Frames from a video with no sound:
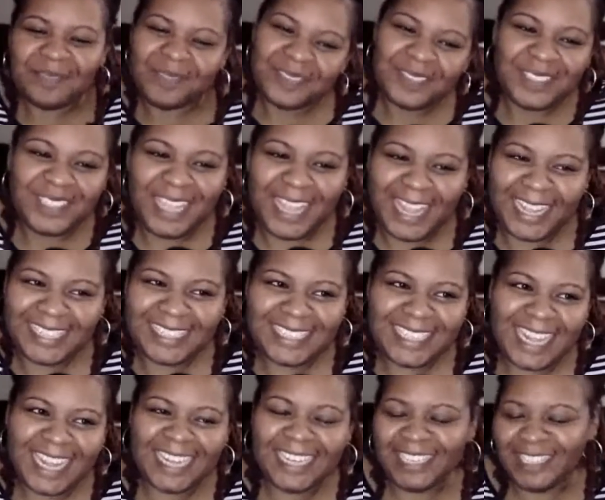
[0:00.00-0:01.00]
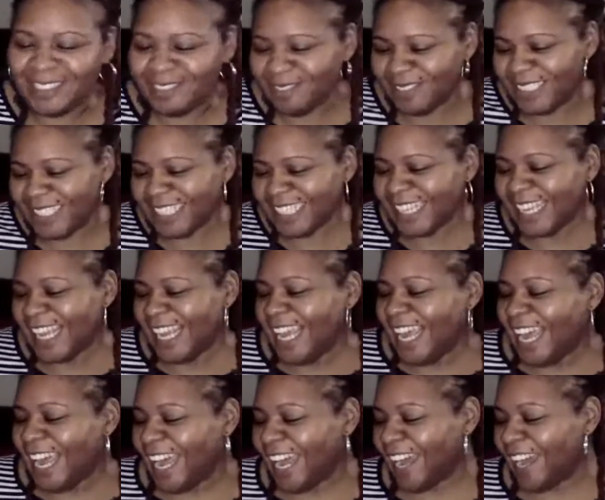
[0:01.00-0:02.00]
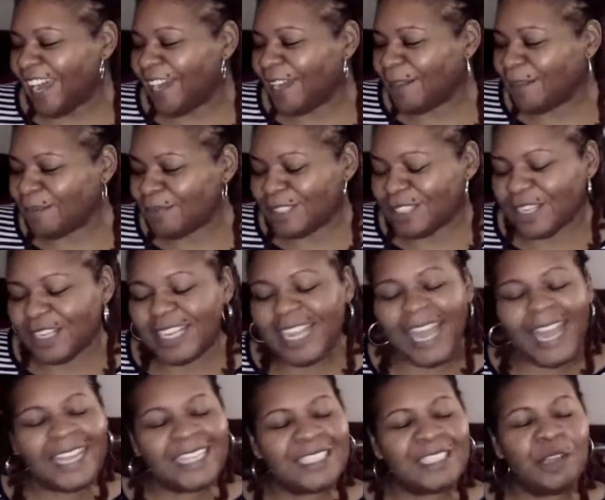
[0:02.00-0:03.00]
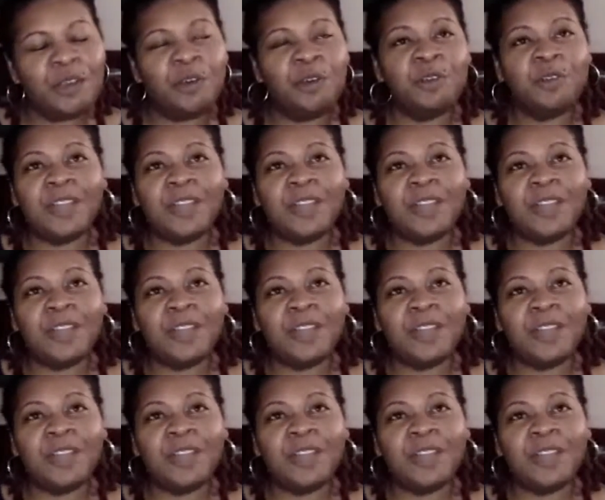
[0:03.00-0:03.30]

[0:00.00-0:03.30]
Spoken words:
Yes, hallelujah. So